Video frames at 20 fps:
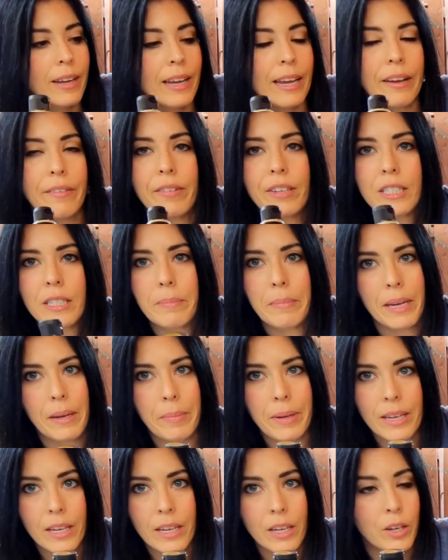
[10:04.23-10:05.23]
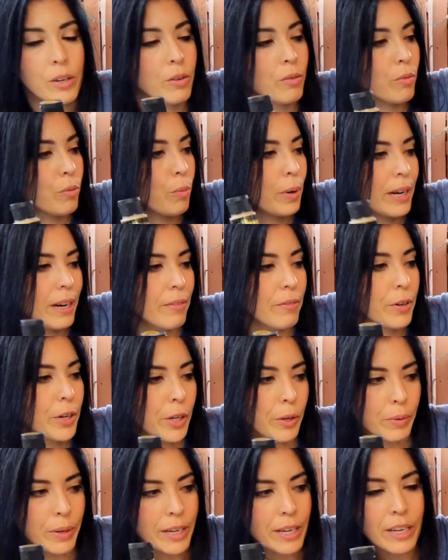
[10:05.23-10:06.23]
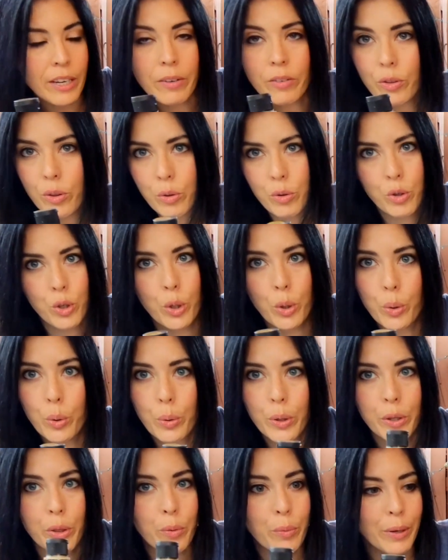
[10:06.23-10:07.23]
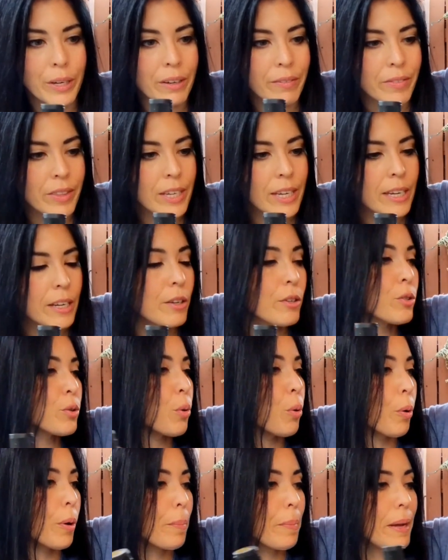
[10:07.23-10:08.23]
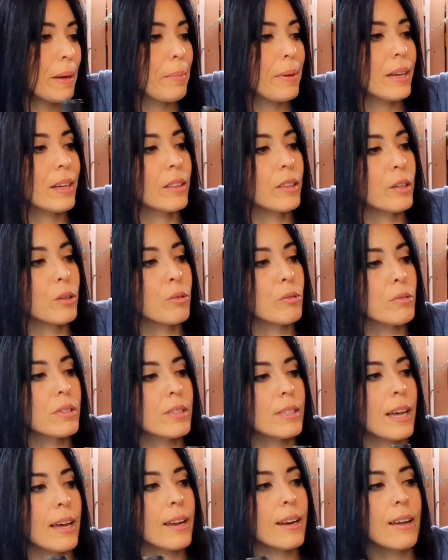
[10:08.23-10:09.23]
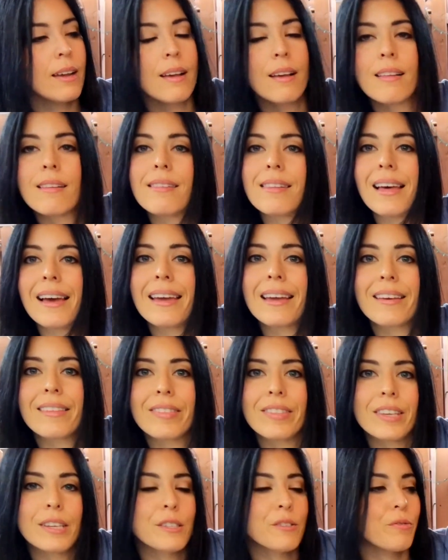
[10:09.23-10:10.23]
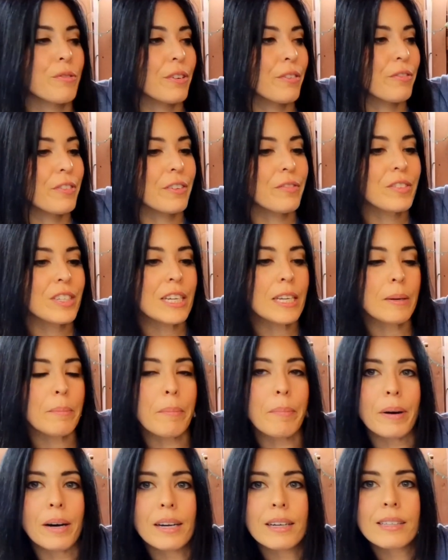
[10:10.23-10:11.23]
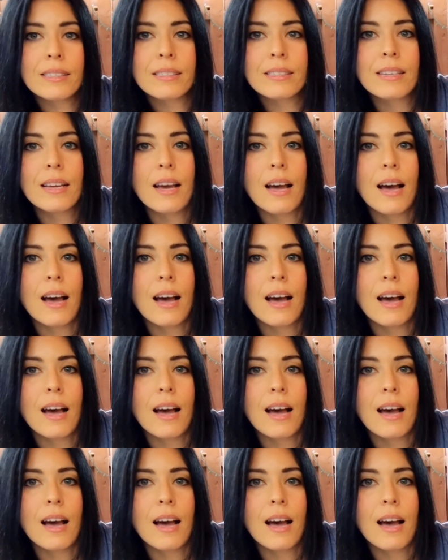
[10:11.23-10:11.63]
If it's maybe whatever you need, 2 or 3 of these, or maybe a little set like this for 15 bucks.